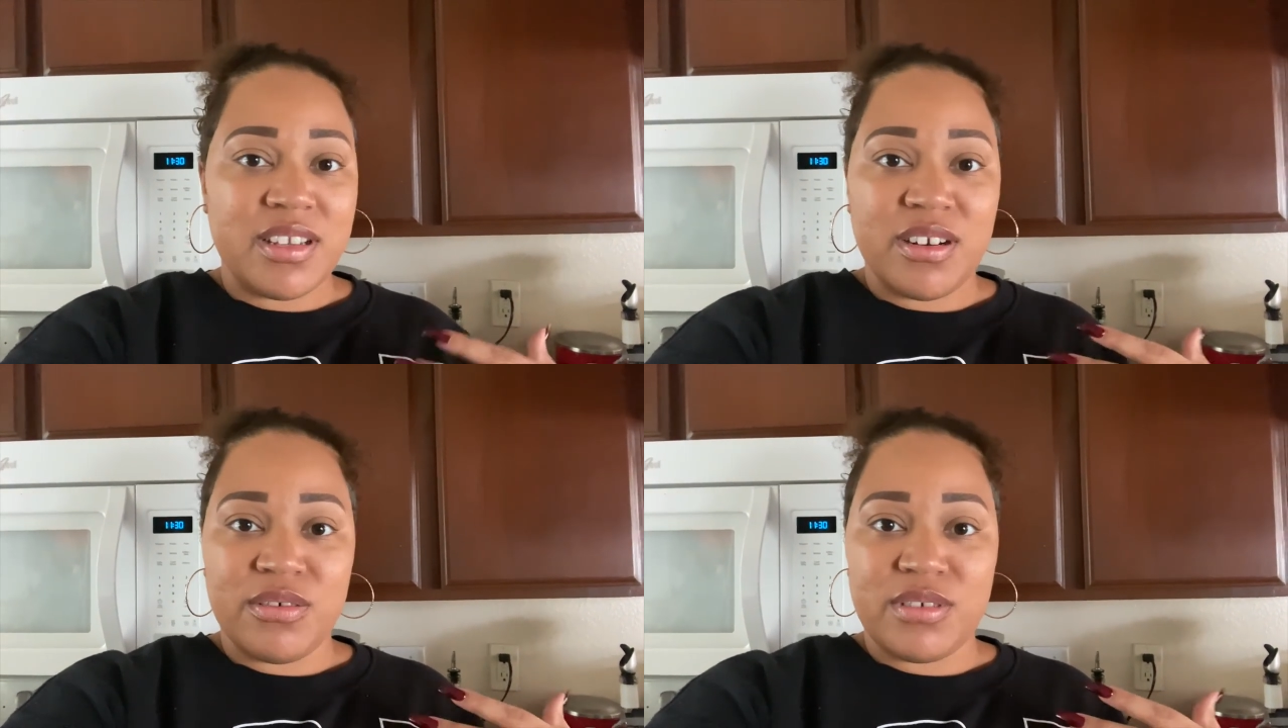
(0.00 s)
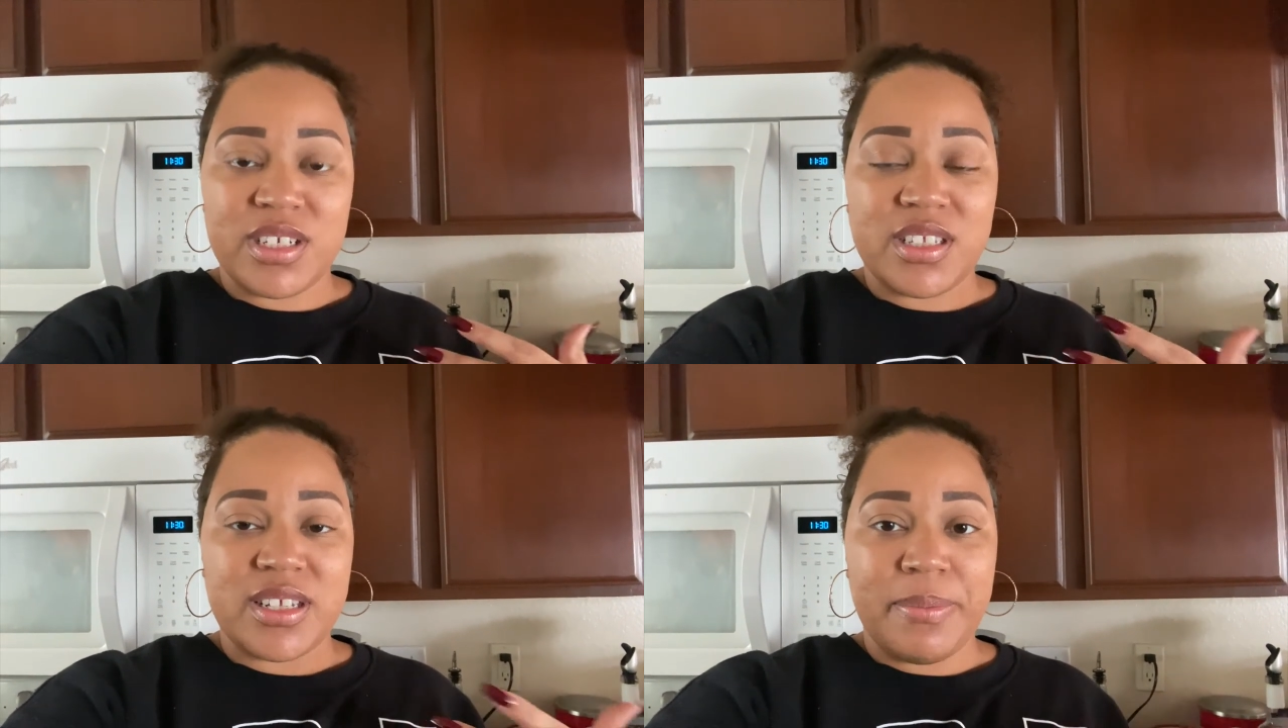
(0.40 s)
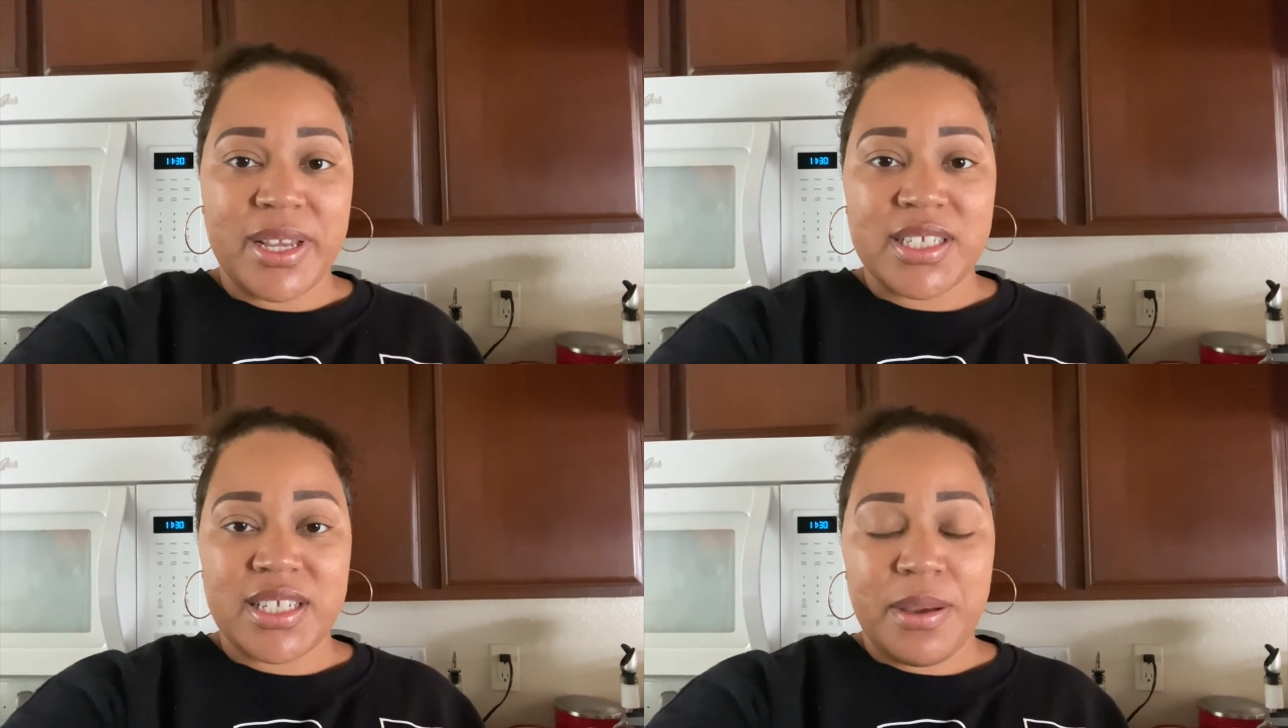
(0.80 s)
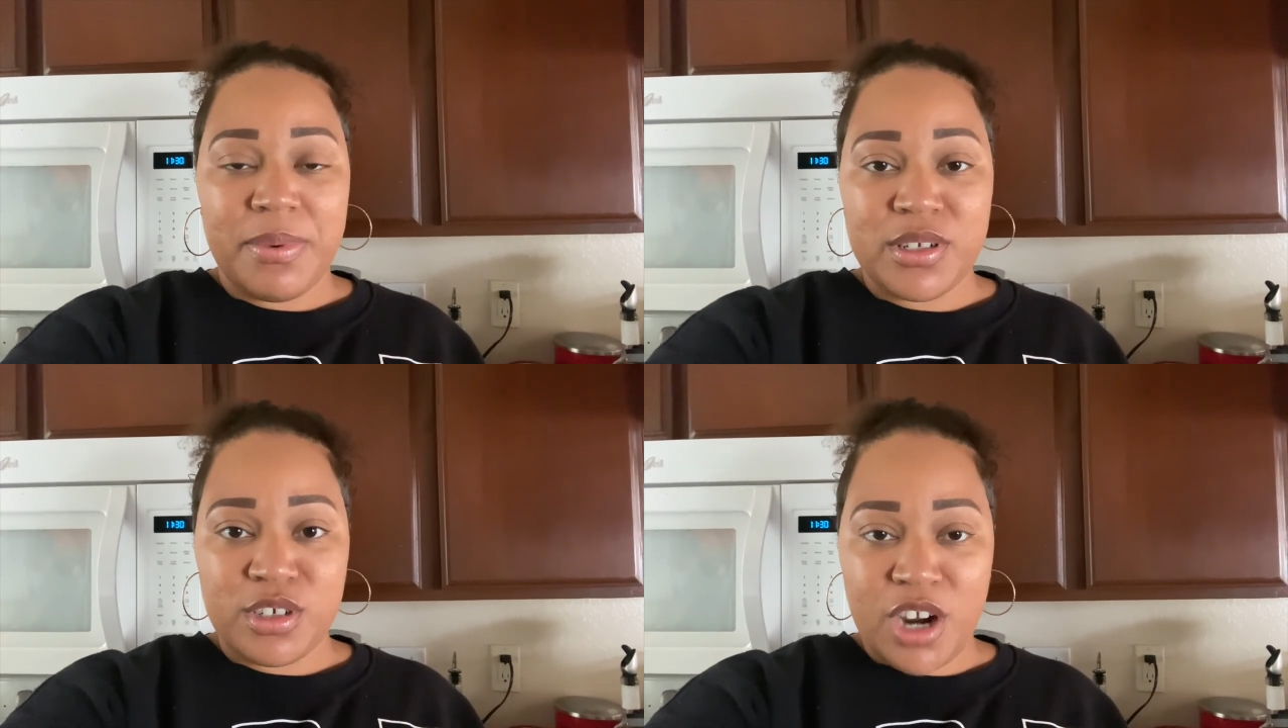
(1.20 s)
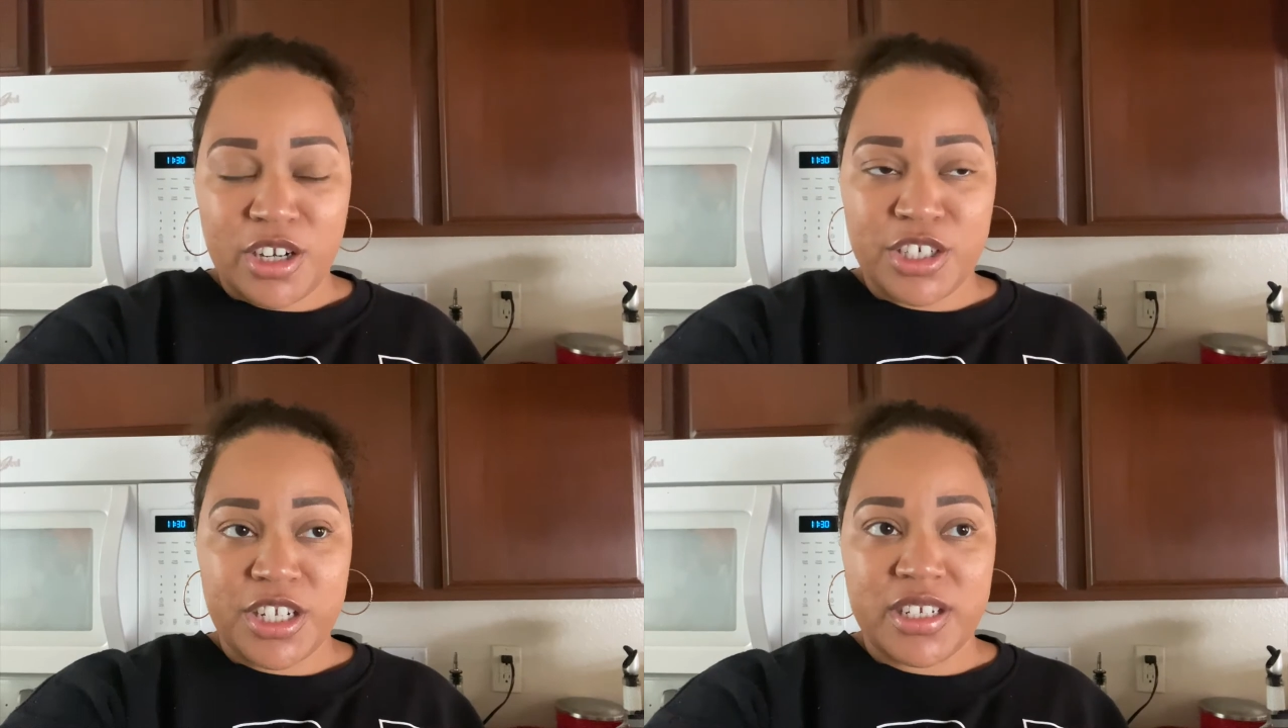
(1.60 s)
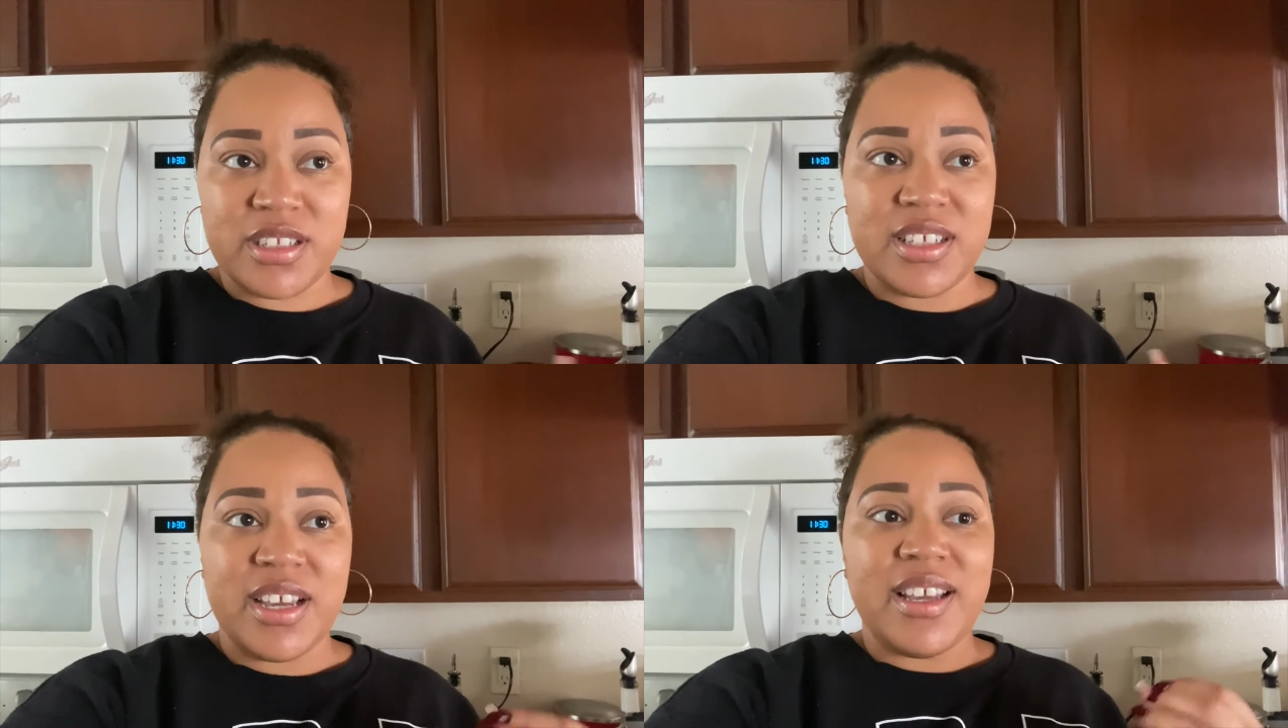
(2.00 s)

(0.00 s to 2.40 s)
you know, did step-by-step instructions.